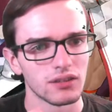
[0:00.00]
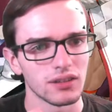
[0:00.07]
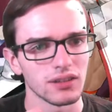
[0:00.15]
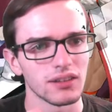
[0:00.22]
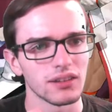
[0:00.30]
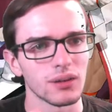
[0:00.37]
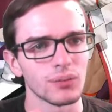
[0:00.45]

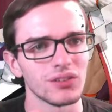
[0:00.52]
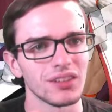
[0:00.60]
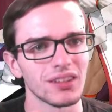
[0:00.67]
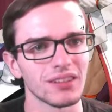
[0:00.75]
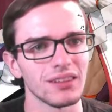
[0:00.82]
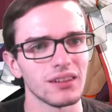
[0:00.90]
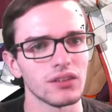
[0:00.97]
60 times
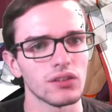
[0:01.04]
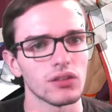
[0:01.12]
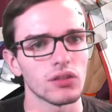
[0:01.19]
60 is